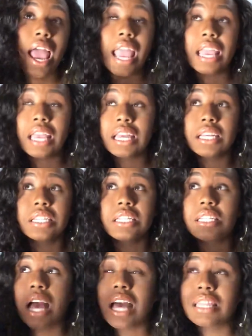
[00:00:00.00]

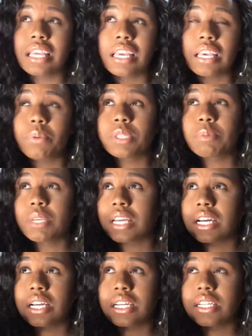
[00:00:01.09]
And I think it was
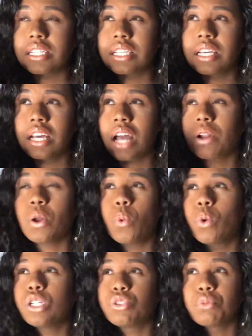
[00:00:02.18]
because, I don't know
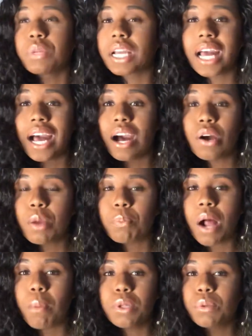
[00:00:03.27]
what drew me to Kyle. It
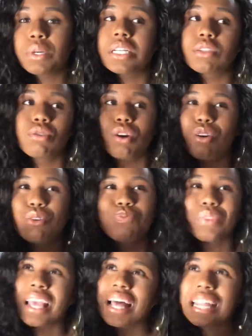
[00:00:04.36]
probably was, you know,
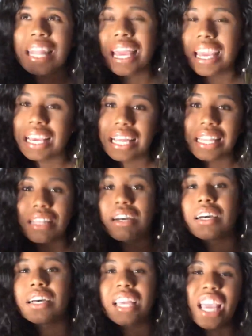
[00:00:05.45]
like
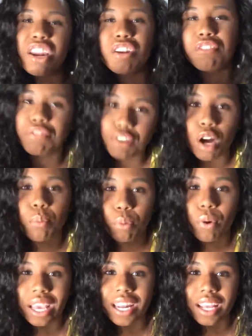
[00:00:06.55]
the inner
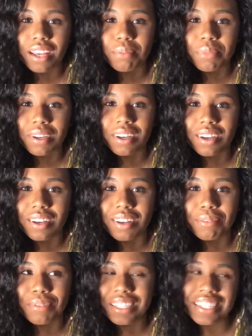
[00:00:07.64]
boy in him.
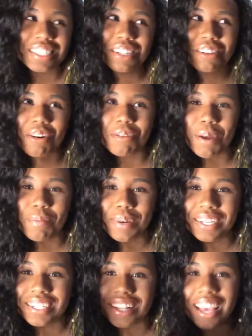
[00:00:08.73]
There's no other way to put it.